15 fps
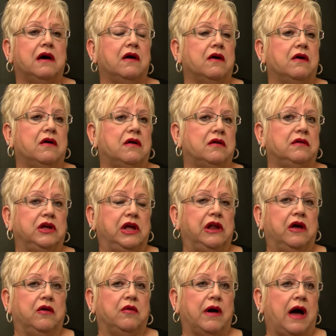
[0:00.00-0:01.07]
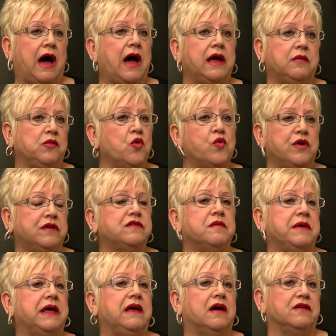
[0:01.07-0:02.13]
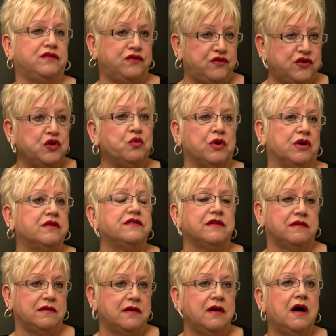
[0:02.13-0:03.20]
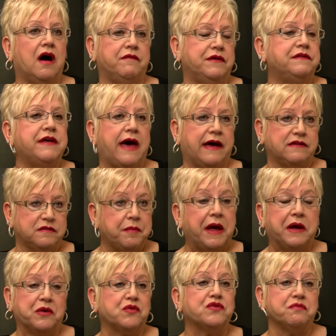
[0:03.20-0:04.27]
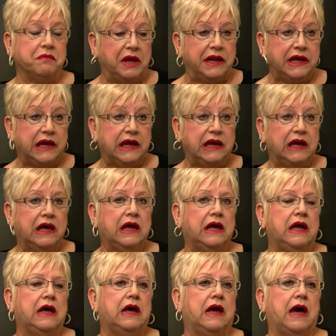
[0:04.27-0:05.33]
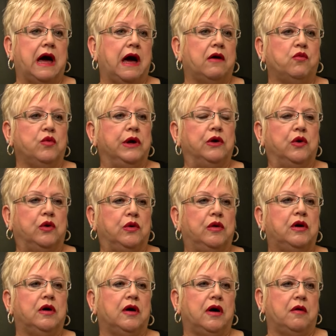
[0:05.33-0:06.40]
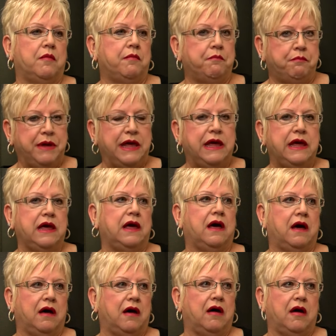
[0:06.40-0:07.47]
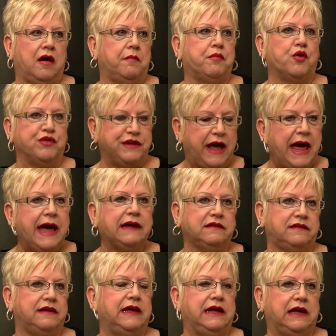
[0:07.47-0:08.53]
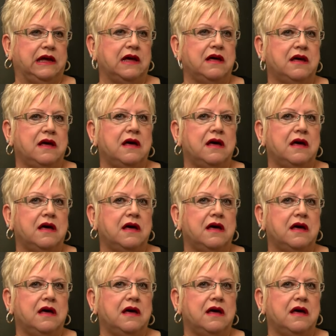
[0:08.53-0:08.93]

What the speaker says: I am going to be a steward of the taxpayers' money. I will be protecting